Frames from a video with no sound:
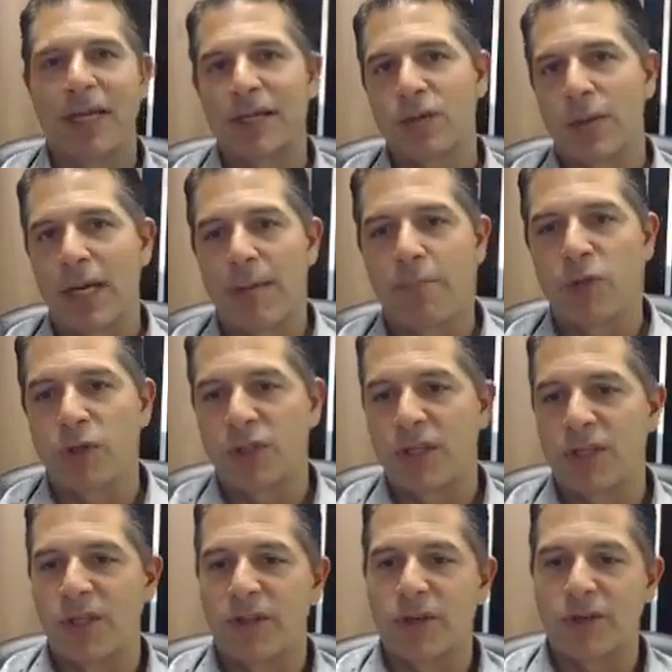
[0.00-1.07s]
That's why I pushed it
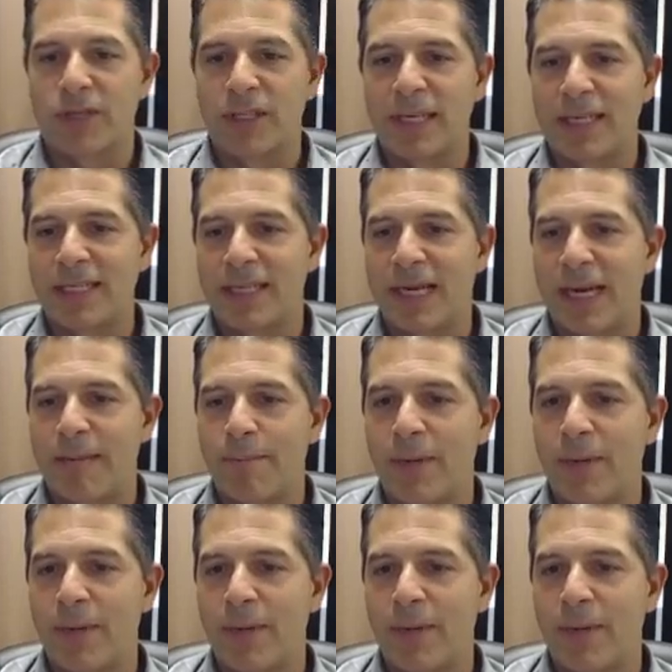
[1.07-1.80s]
to Thursday night tonight.